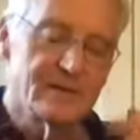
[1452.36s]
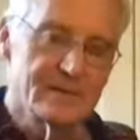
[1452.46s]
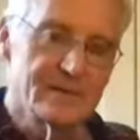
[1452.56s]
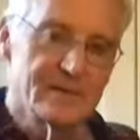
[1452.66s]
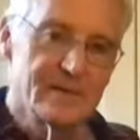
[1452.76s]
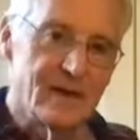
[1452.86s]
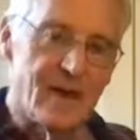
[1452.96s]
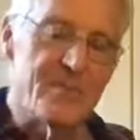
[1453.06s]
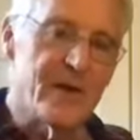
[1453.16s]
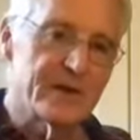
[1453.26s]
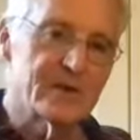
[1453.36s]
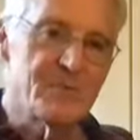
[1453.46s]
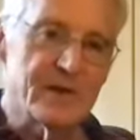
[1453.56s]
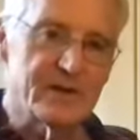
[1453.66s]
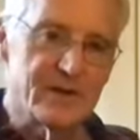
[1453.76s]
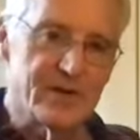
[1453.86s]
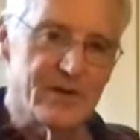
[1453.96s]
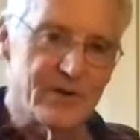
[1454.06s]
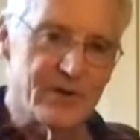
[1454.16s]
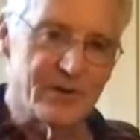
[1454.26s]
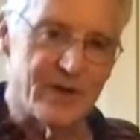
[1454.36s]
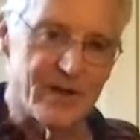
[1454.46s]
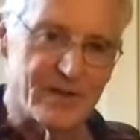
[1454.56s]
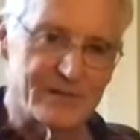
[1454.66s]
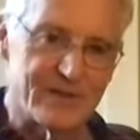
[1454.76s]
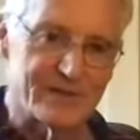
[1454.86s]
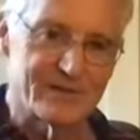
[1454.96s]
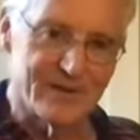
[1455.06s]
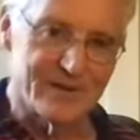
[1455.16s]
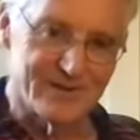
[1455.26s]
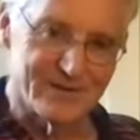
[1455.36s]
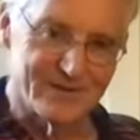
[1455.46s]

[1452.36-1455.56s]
I'm not expecting to hear anything else. That's it.